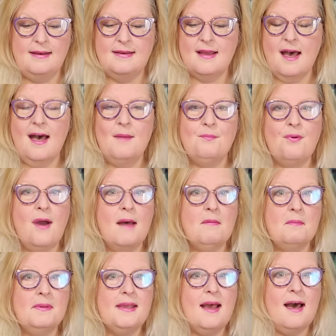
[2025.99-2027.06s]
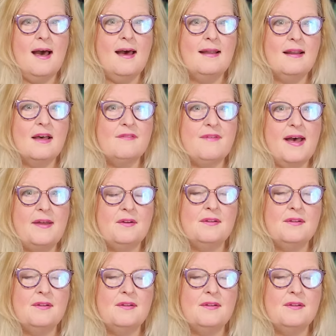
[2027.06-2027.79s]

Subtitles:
Not probably on a vinyl